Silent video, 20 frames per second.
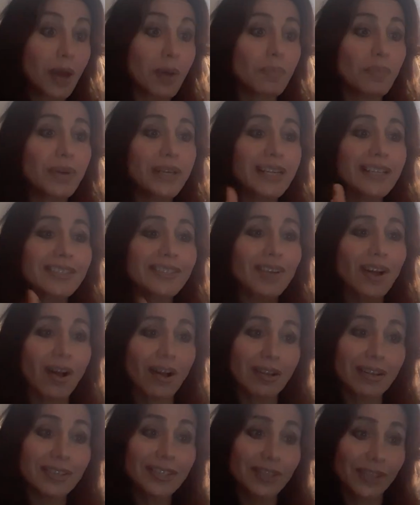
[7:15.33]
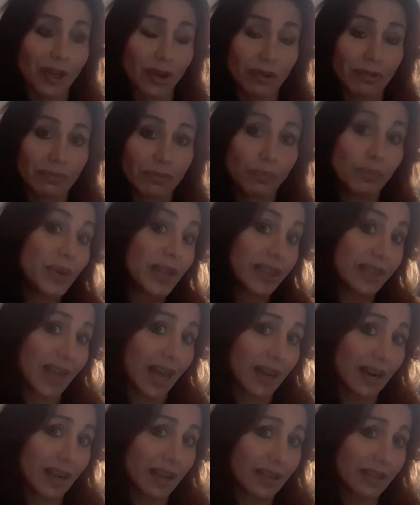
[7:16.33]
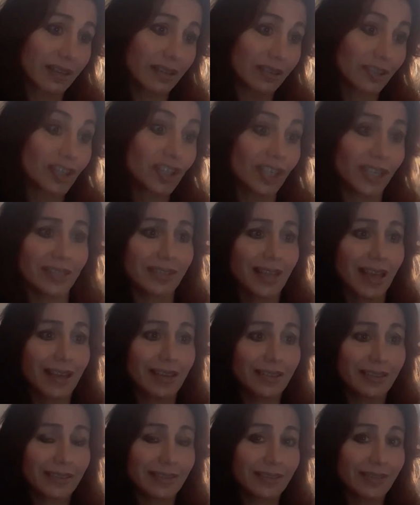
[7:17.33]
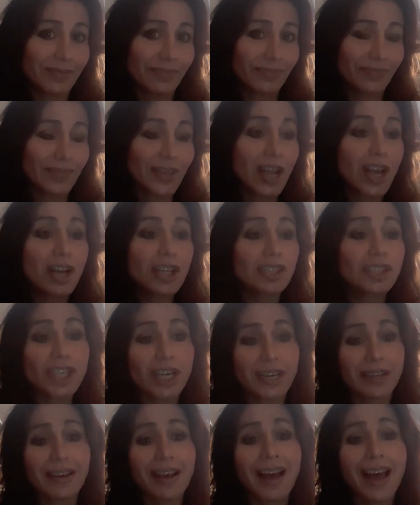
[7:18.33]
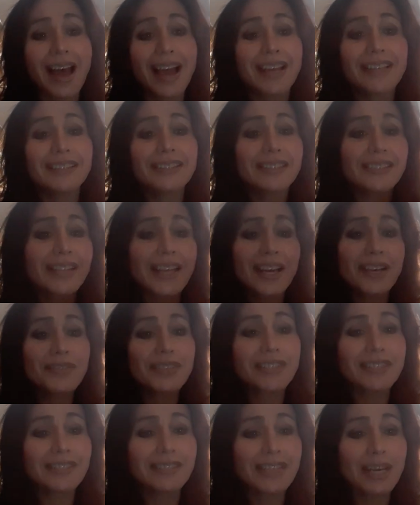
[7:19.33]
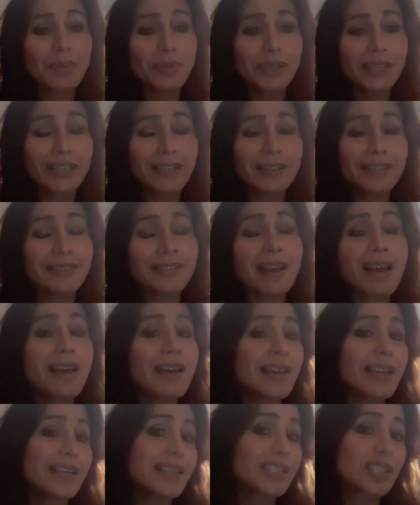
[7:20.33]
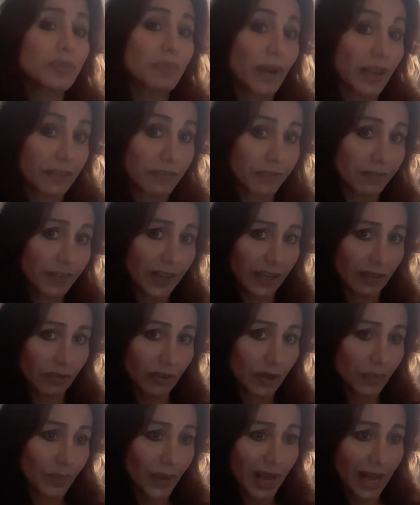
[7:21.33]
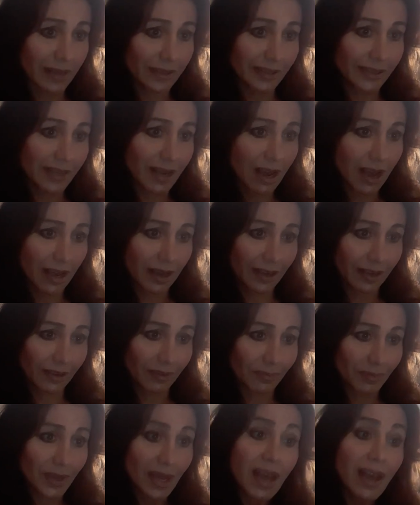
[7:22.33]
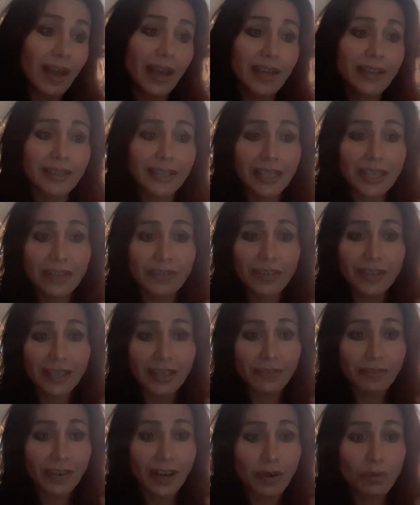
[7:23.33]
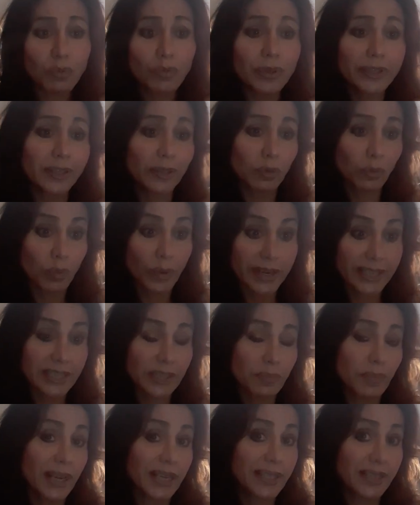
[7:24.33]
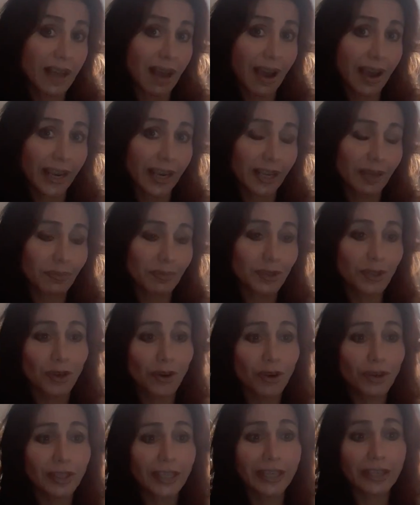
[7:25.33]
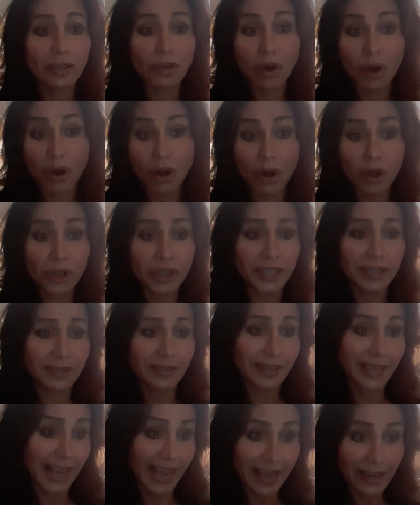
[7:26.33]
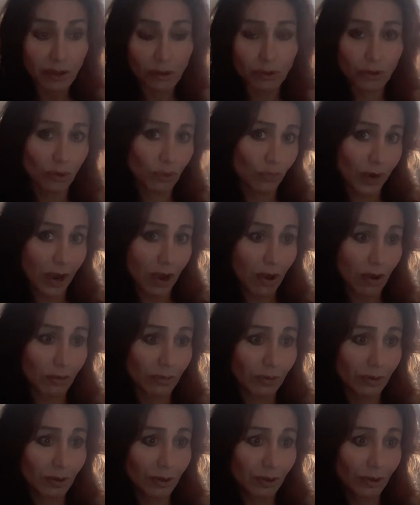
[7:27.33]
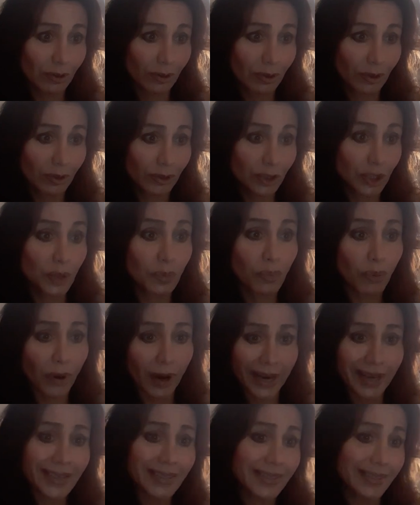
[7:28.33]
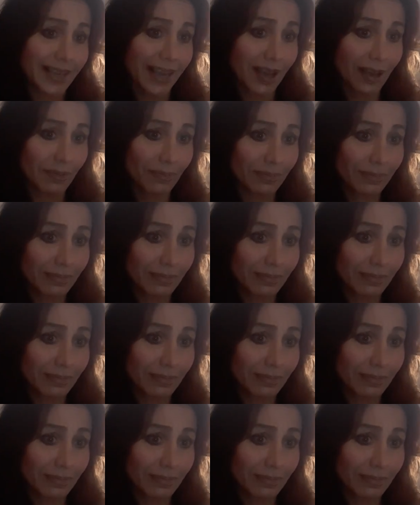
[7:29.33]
But it's also pathetic, she says. Look, I love celebrities. It's my favorite pastime. And even if I wouldn't waste my time turning all these candles around to praise them